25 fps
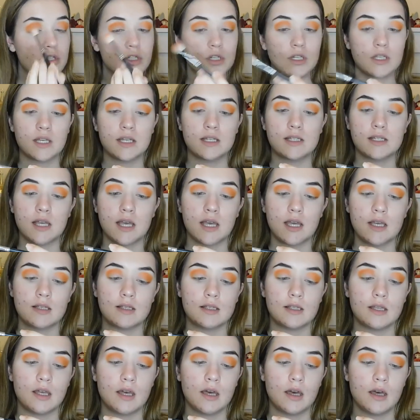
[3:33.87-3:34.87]
This is
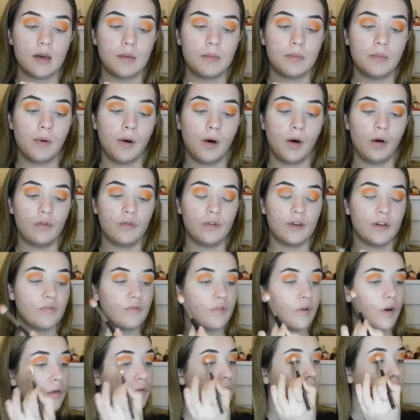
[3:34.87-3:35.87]
the Morphe
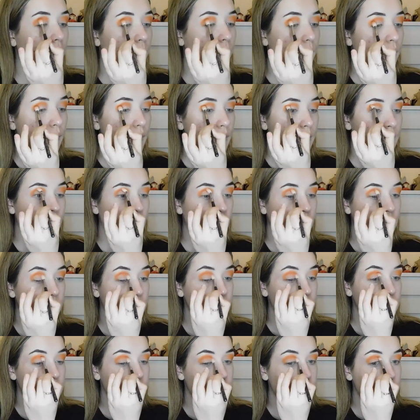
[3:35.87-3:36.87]
441, and I'm just
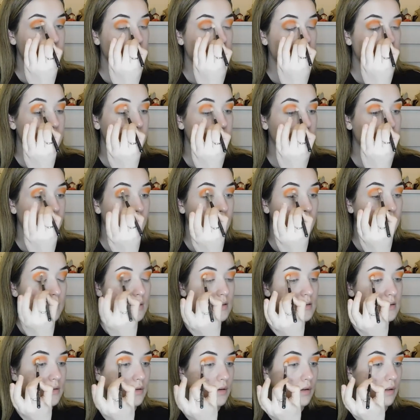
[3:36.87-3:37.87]
gonna start to blend
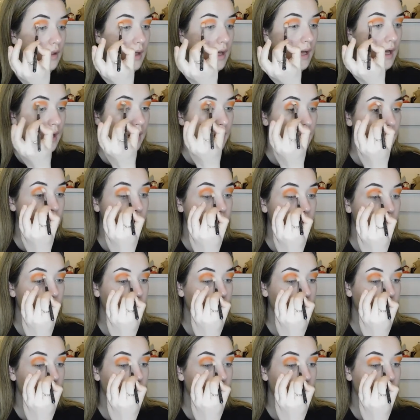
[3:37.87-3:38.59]
this colour out.